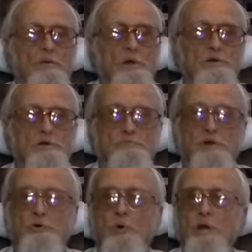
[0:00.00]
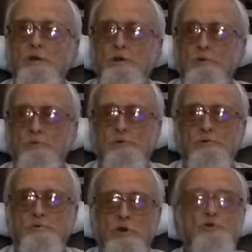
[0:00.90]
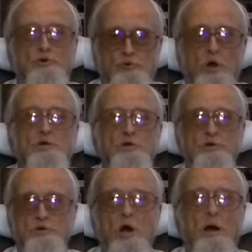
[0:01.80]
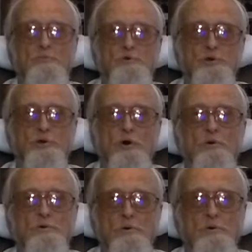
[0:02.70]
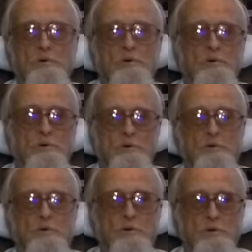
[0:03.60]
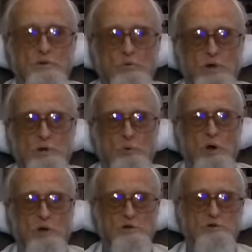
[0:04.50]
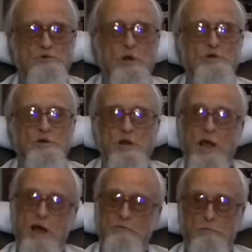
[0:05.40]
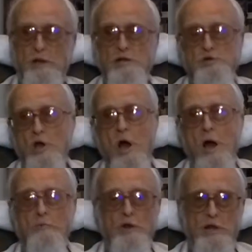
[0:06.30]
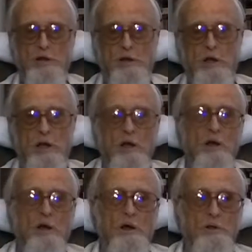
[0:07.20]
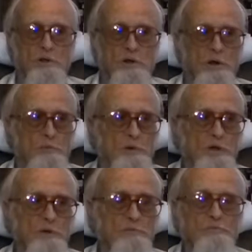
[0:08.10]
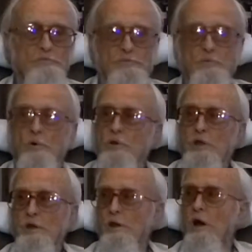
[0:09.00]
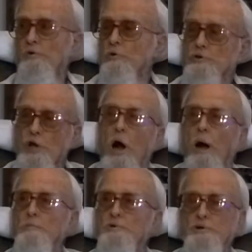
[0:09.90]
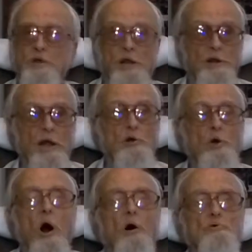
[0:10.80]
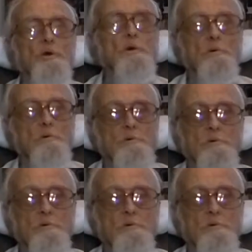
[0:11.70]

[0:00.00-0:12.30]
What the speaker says: This is between the construction jobs, you know. When you work construction, you have a big job, and then the company will get other jobs, and then they'll call you.